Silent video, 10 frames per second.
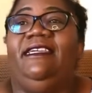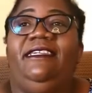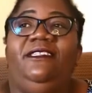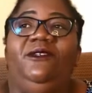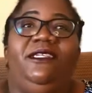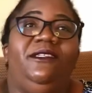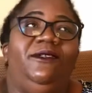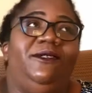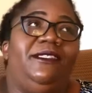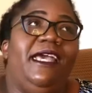He
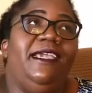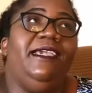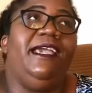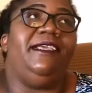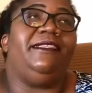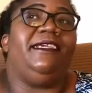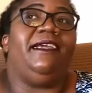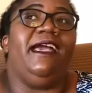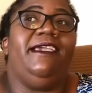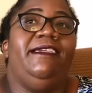knows. I think
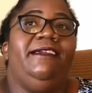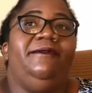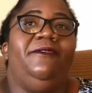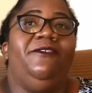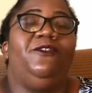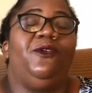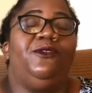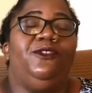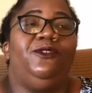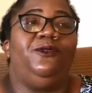I have
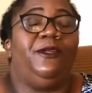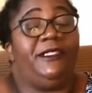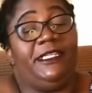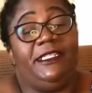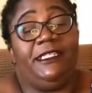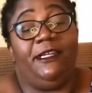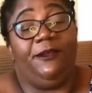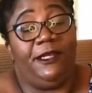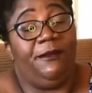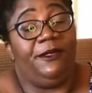grown to, because I teach a
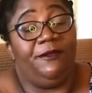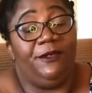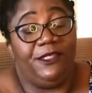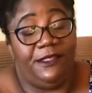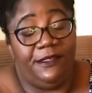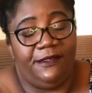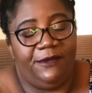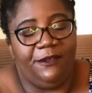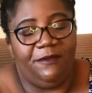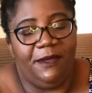lot about emotions.
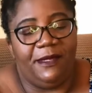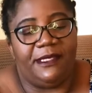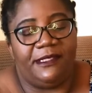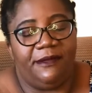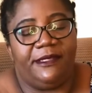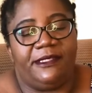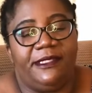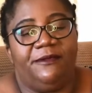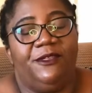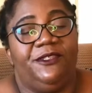One of my biggest subjects
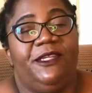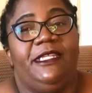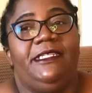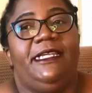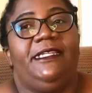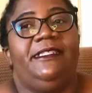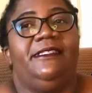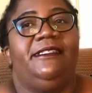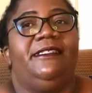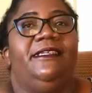is emotional
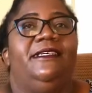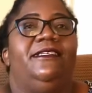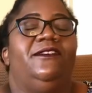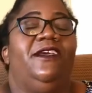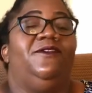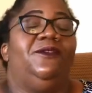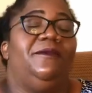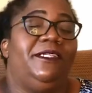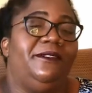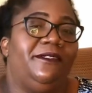intelligence. So I've taught
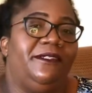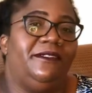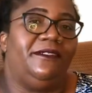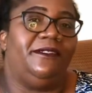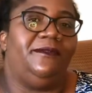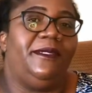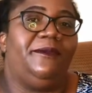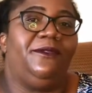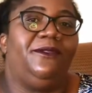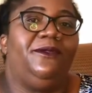my children to be
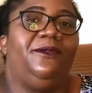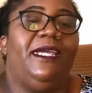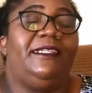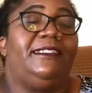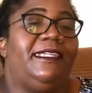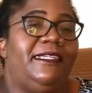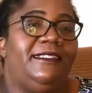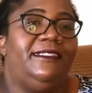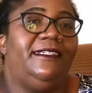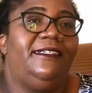able to
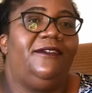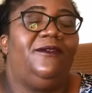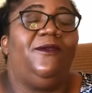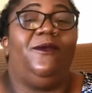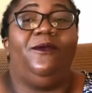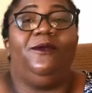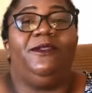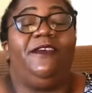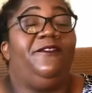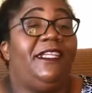understand
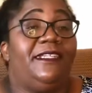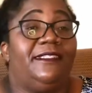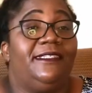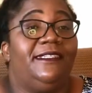their feelings.